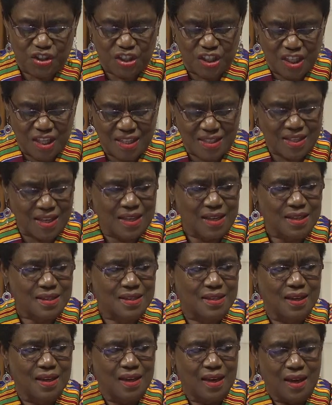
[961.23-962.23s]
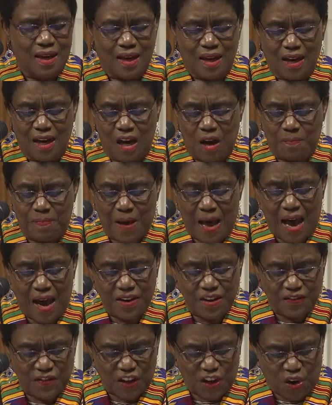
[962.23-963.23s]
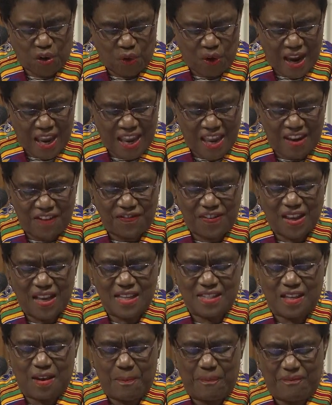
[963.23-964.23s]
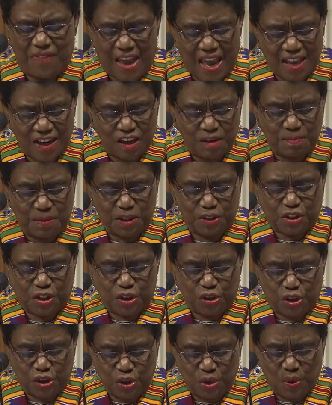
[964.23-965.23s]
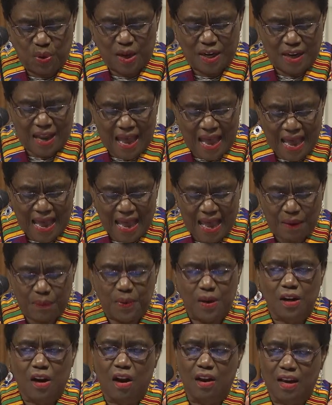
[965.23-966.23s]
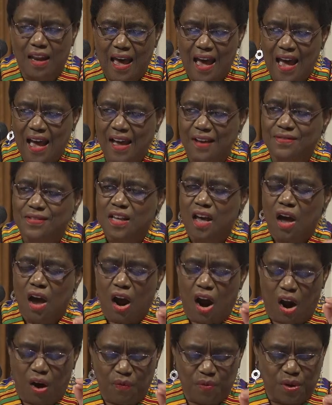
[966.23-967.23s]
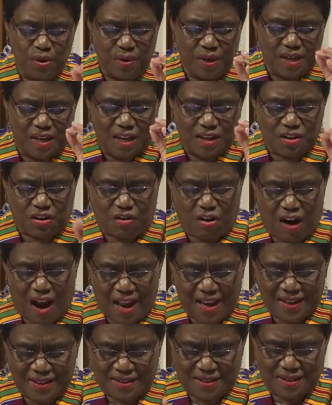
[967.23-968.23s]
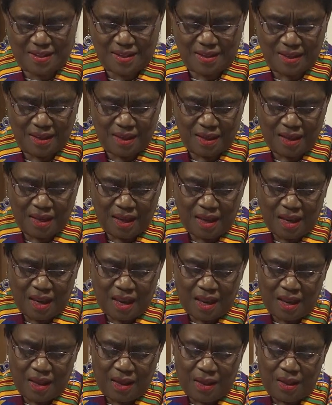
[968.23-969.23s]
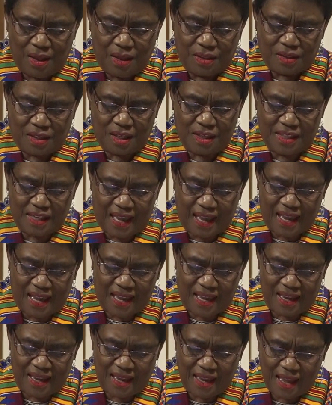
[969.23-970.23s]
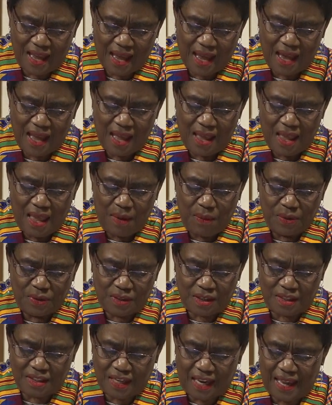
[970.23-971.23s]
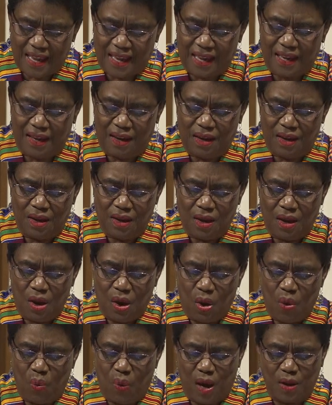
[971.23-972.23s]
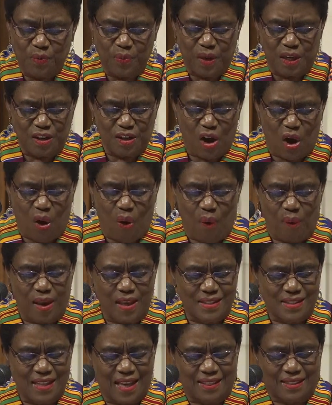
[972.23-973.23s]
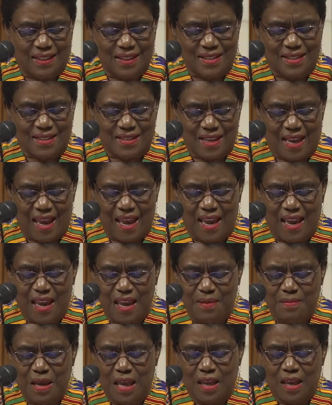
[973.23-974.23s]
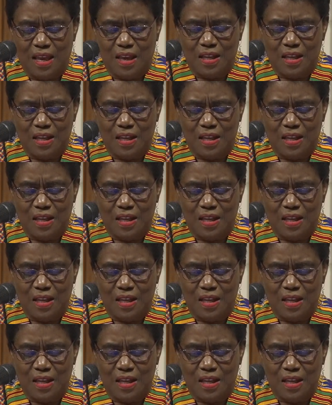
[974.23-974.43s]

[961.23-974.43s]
Jesus up out of the grave is available to you and I when our lives are rooted in Christ. Today, today, what we know is that the same